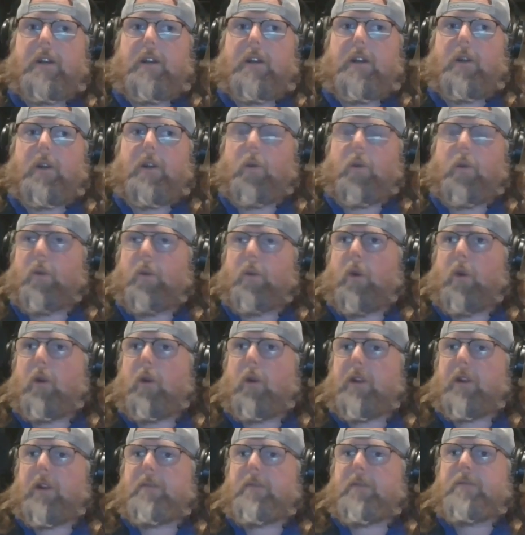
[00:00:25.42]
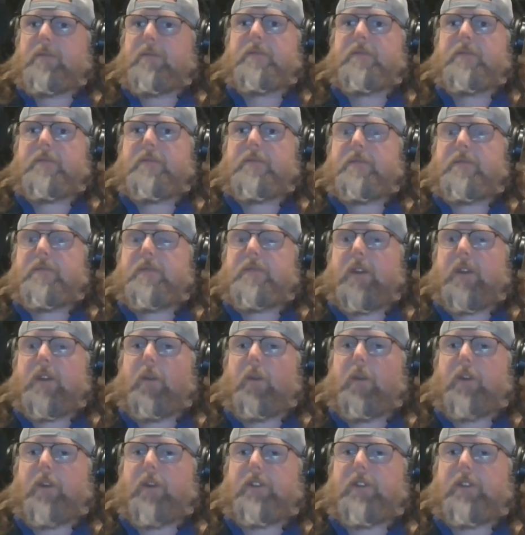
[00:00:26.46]
rolling. It
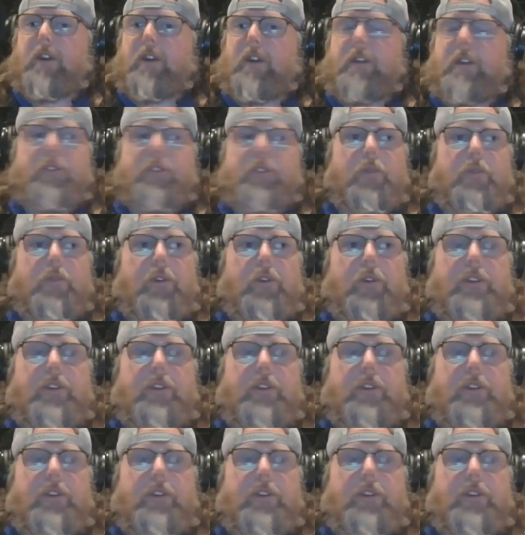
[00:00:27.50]
wasn't hard to roll the